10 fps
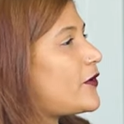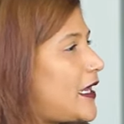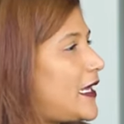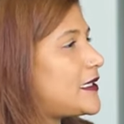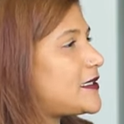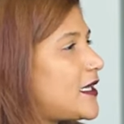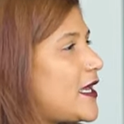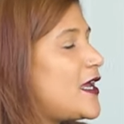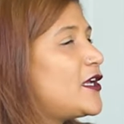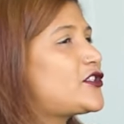manner. Right.
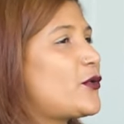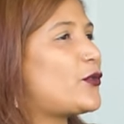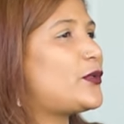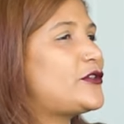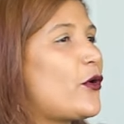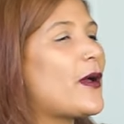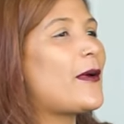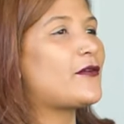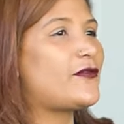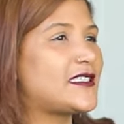Yeah. So we talk
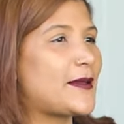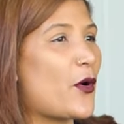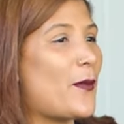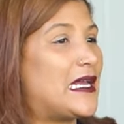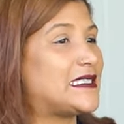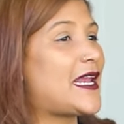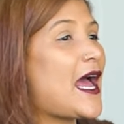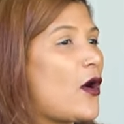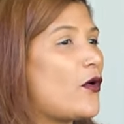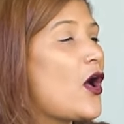about first-time homebuyers and
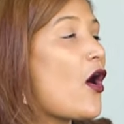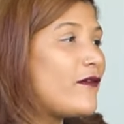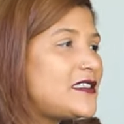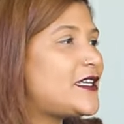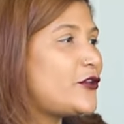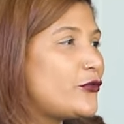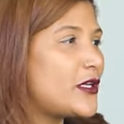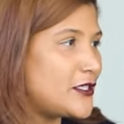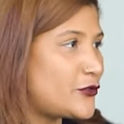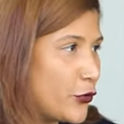how obviously you're
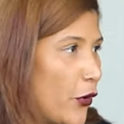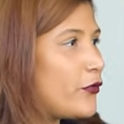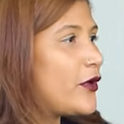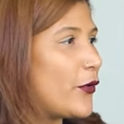going to do your own